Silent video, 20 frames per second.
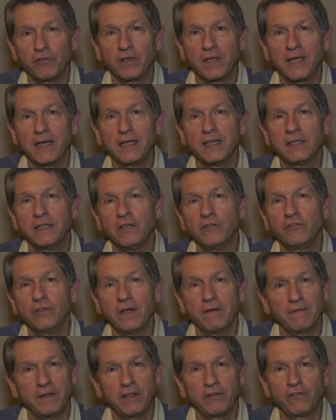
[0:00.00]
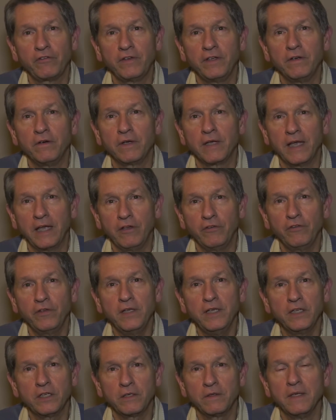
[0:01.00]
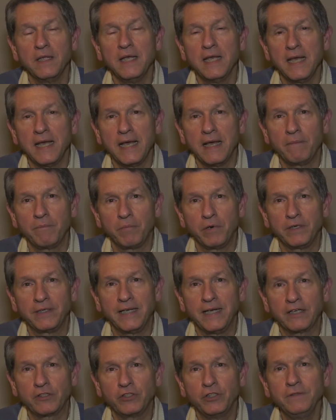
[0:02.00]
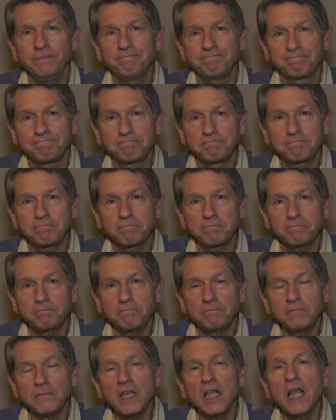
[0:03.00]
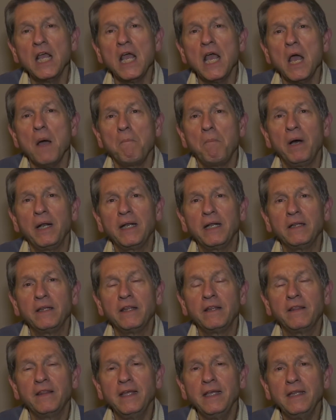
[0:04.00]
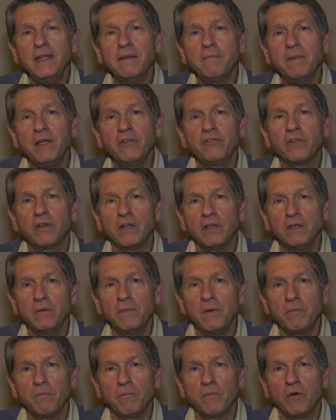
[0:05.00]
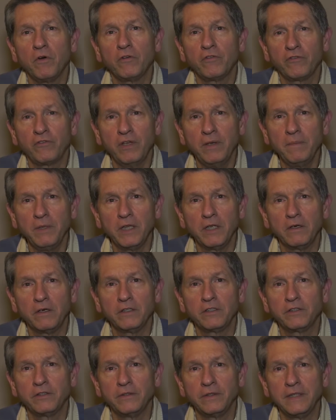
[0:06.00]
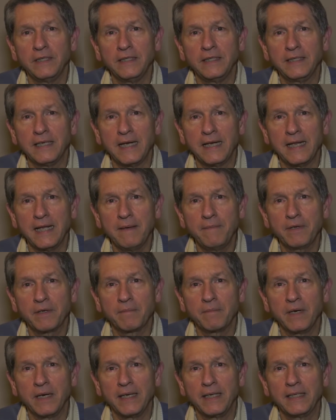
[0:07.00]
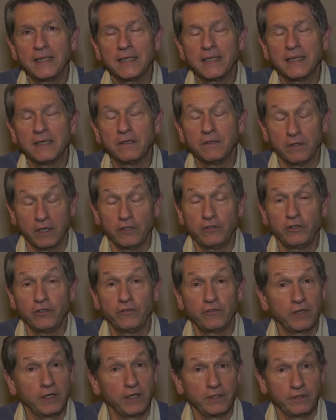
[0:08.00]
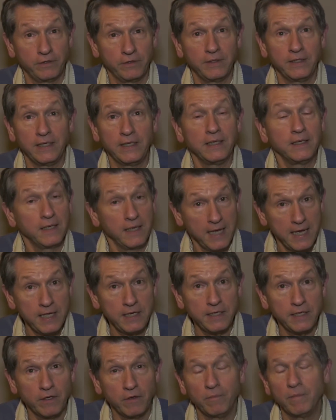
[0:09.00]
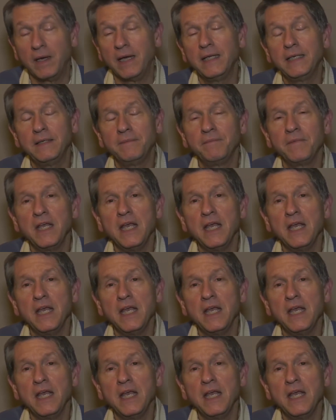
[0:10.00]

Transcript: again, it does have that steel casing and protection. But the thing that makes it a little bit more similar to the dynamic mic, or I should say to the handheld mic,